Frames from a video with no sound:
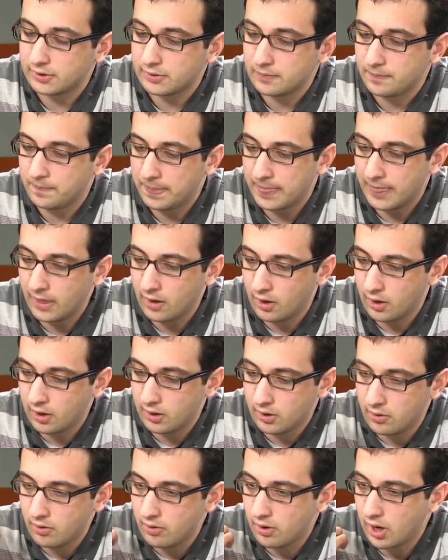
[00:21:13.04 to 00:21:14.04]
But
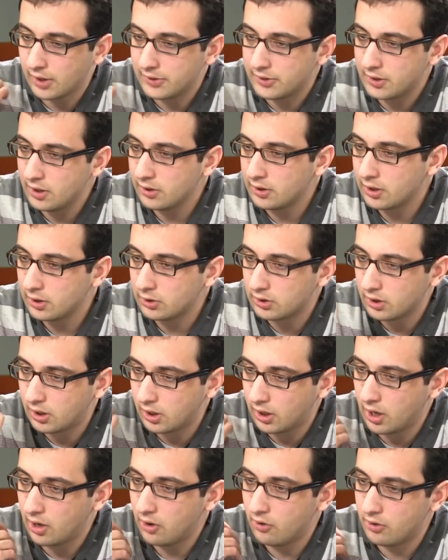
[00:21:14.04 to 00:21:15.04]
I think
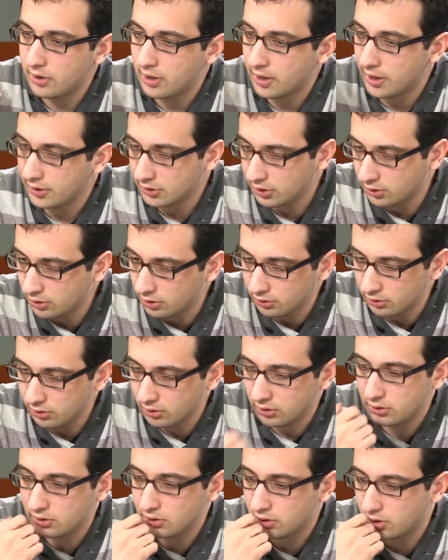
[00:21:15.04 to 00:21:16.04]
that our
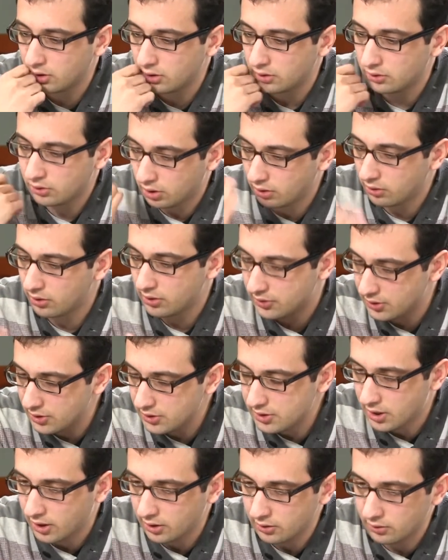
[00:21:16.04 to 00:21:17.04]
attitude
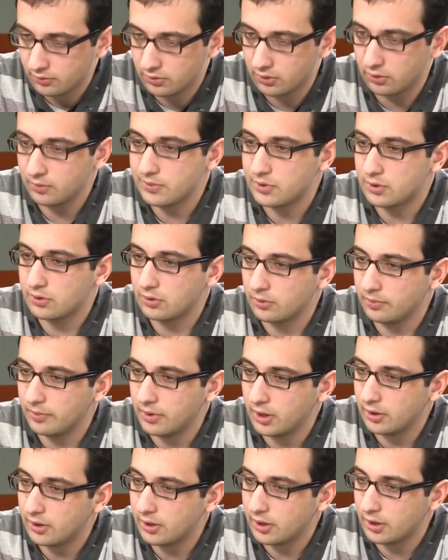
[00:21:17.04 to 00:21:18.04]
towards this kind of groups
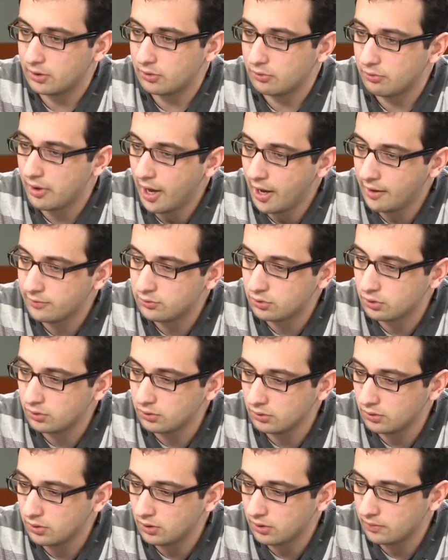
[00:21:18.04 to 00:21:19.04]
should be that we have
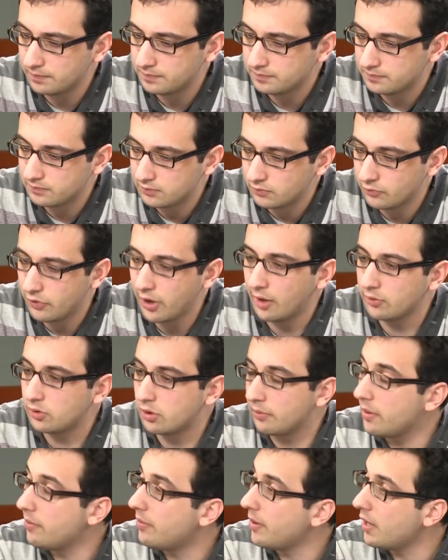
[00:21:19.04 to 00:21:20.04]
to be
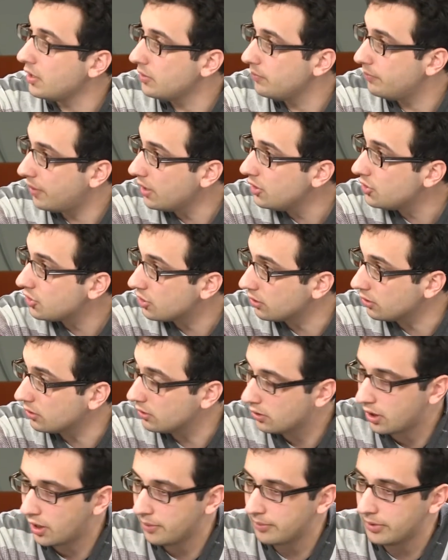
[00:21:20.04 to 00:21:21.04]

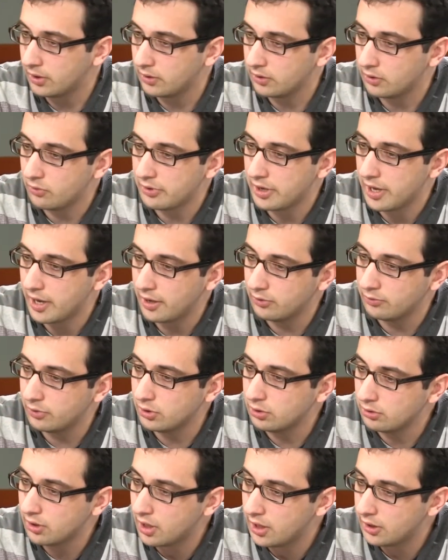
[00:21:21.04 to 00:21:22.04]
patient. I mean, we
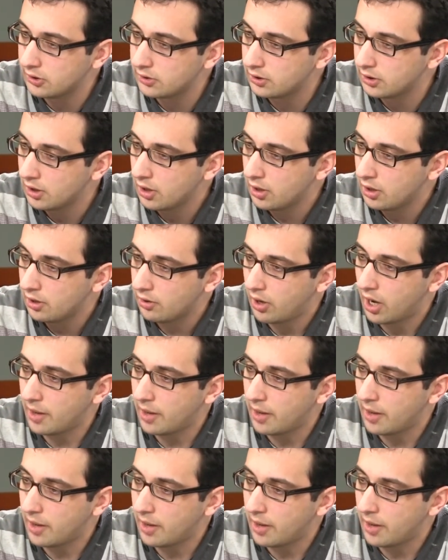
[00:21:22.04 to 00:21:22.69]
do not.